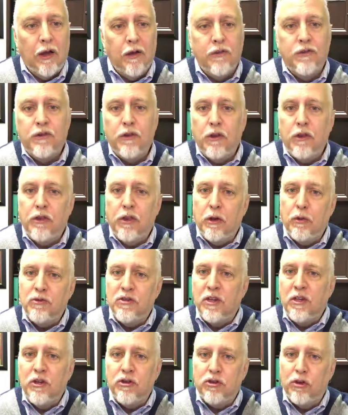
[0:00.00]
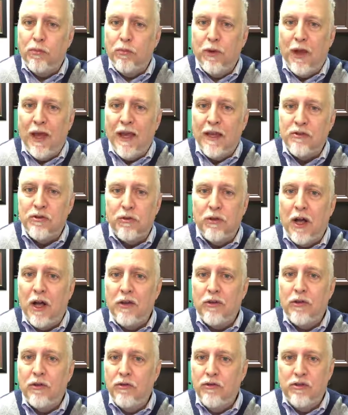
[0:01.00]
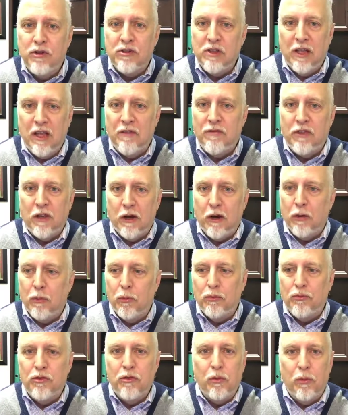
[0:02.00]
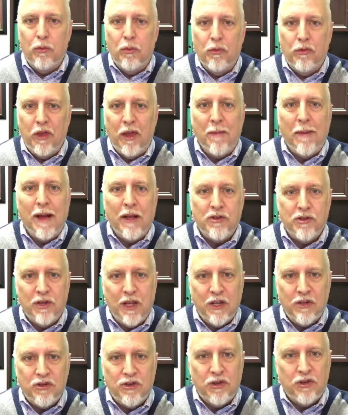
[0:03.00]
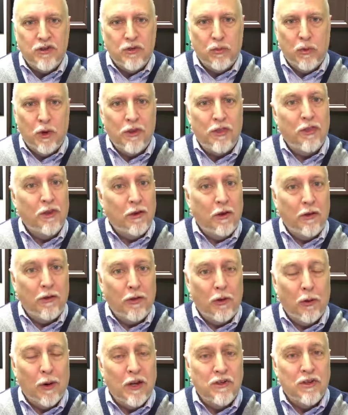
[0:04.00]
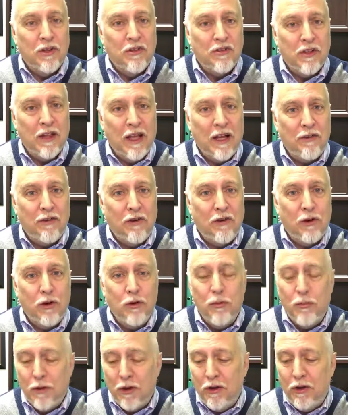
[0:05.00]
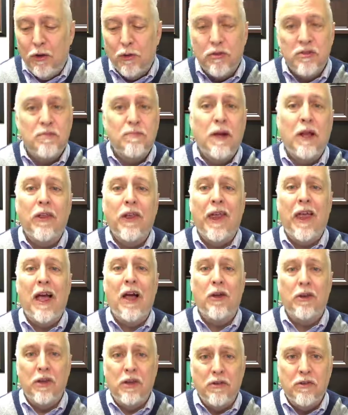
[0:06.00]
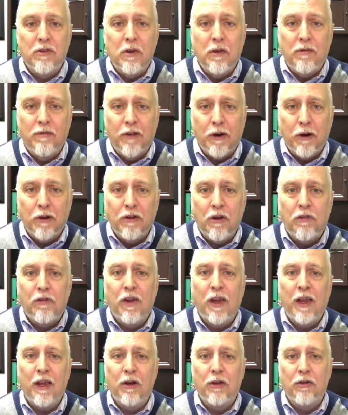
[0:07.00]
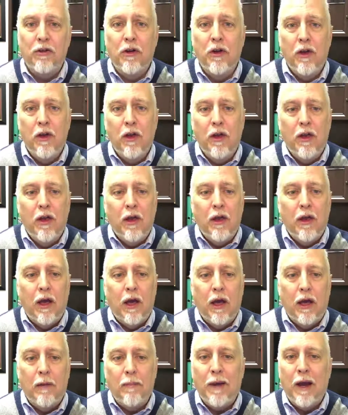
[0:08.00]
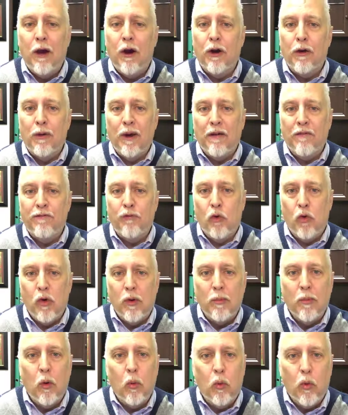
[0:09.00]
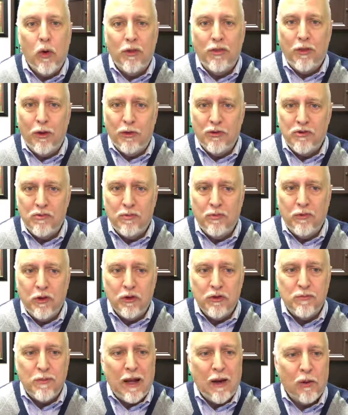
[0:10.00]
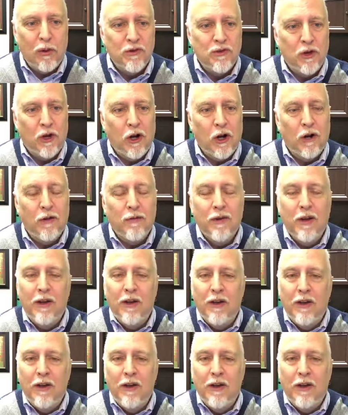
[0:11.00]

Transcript: so that those initial blanks are not just left there to the imagination as to what your agent is allowed to do, but you're spelling out in very detailed paragraph form what those powers are.